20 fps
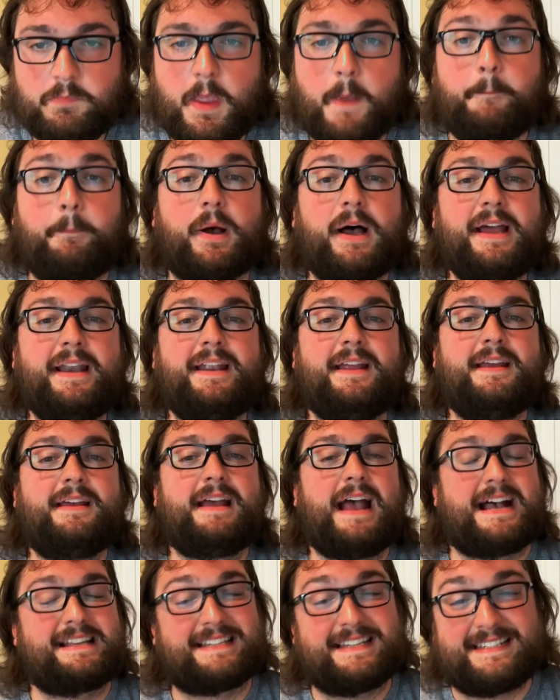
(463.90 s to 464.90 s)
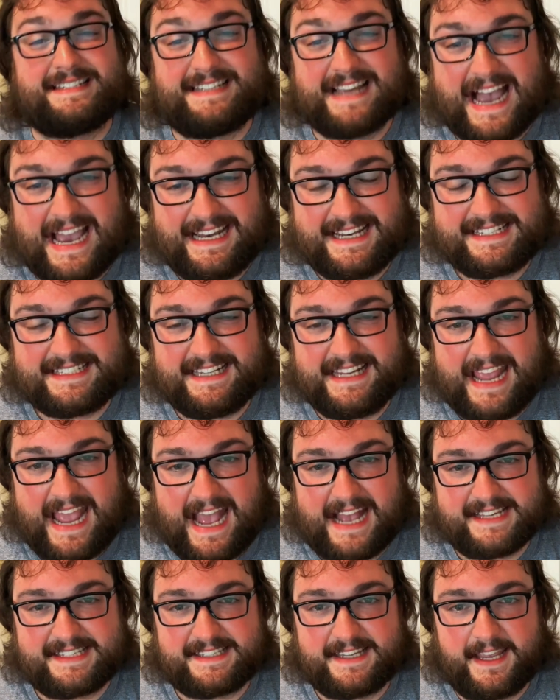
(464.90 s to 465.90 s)
But as a dynasty
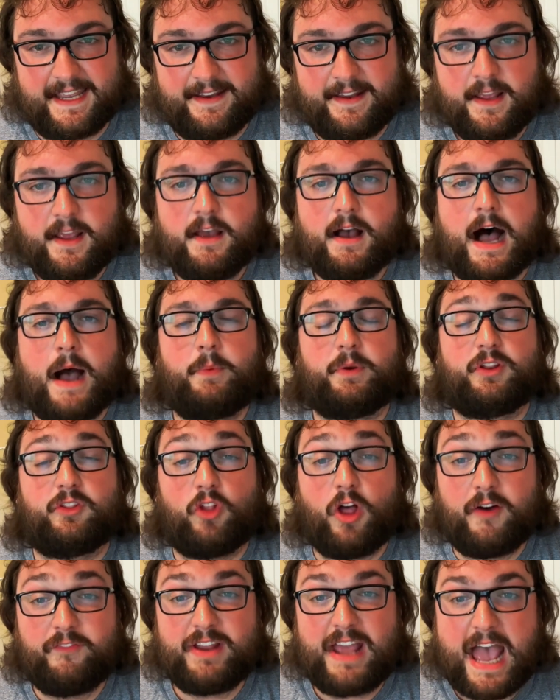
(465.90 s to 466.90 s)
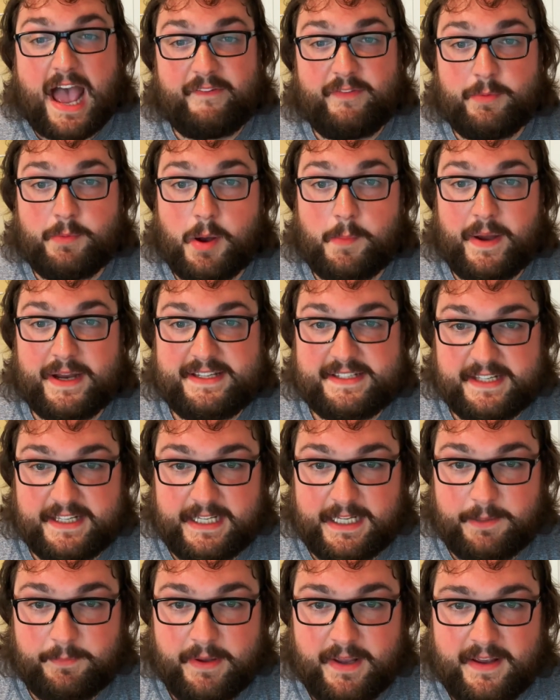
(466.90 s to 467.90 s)
asset, I would love to have him on my
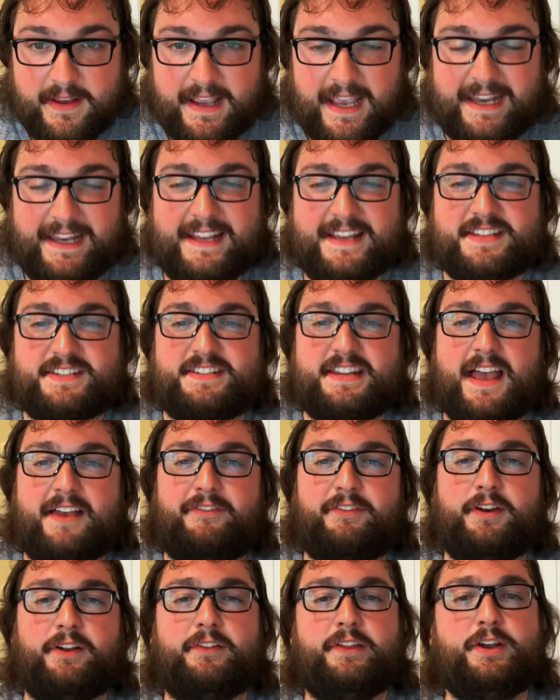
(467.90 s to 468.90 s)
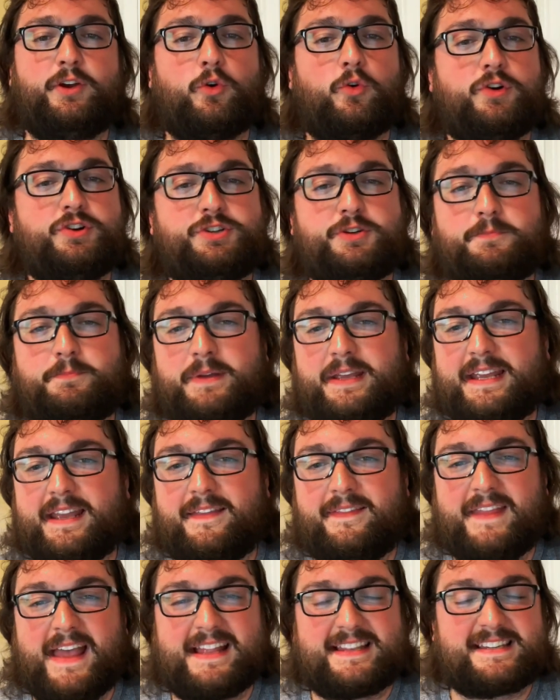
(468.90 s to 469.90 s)
team, and he is definitely going to be
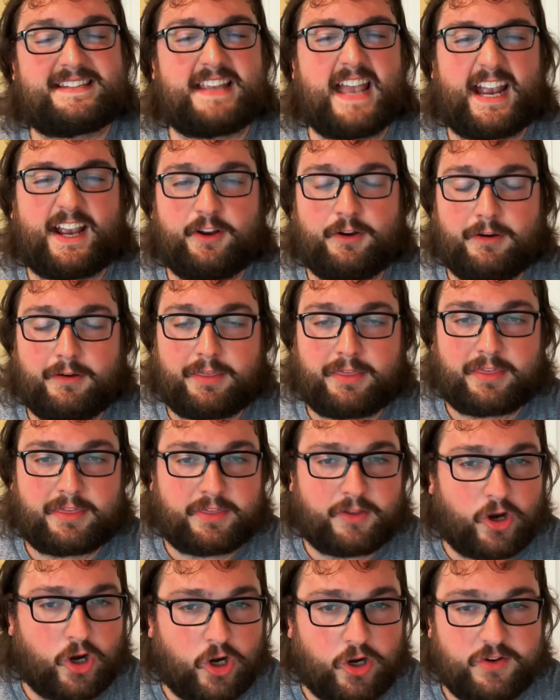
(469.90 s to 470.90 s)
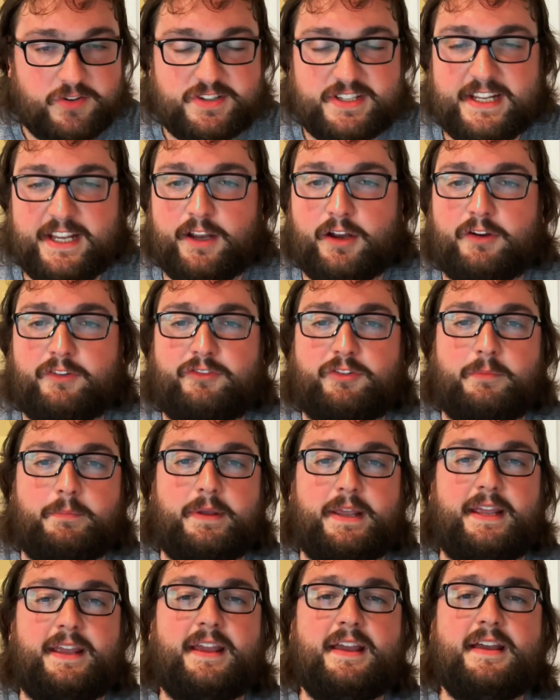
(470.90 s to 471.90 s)
in that 2nd or 3rd tier for
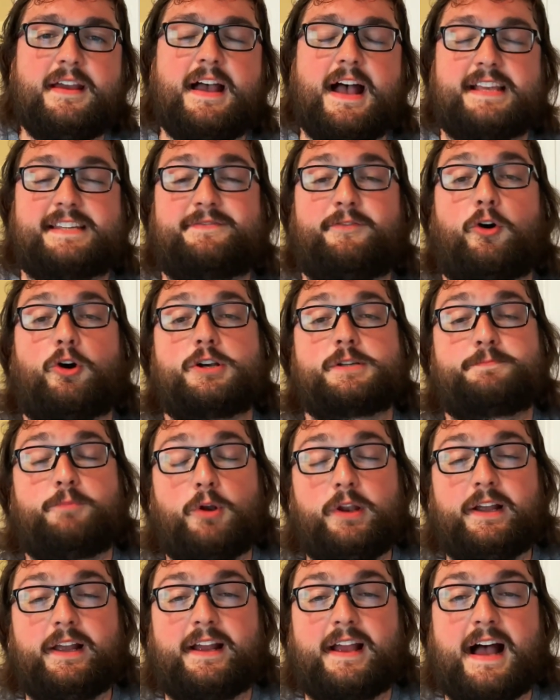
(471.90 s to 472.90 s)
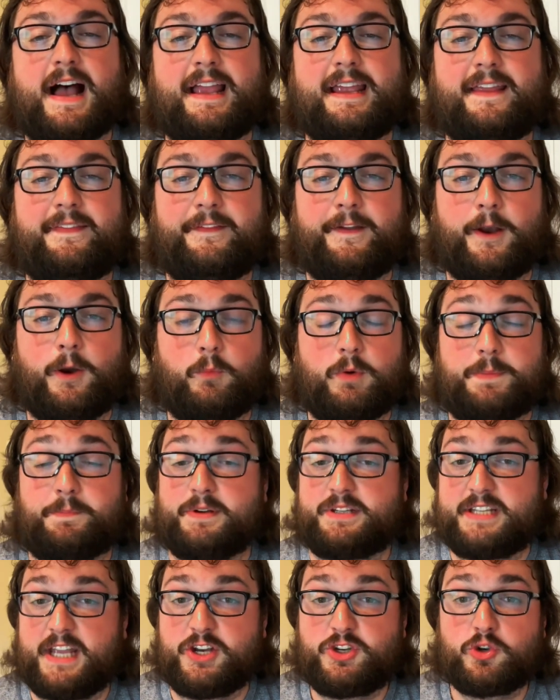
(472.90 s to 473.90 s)
me as far as putting a guy in there with
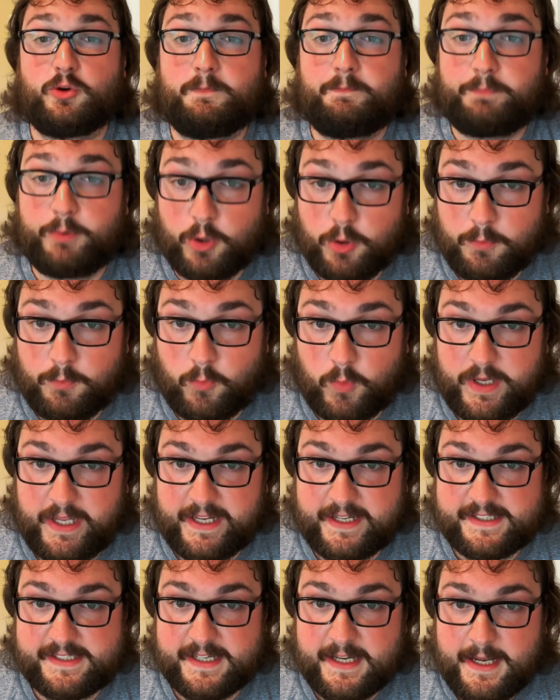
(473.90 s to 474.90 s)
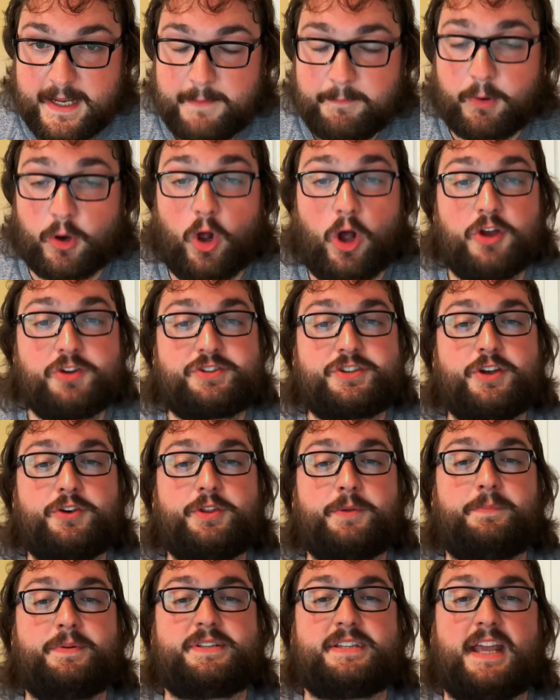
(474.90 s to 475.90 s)
potential boom weeks, but also
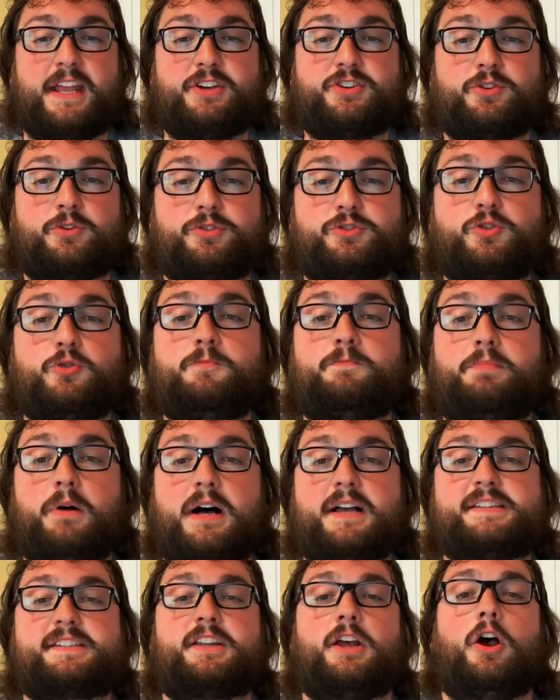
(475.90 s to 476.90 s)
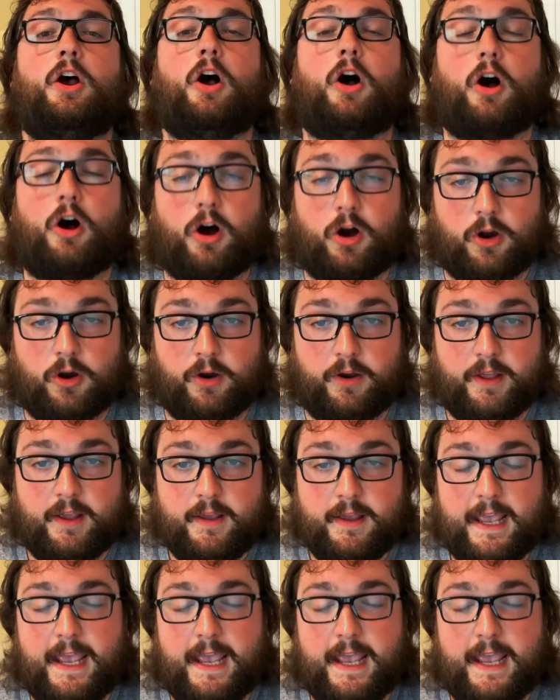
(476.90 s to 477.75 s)
the potential to bust hard.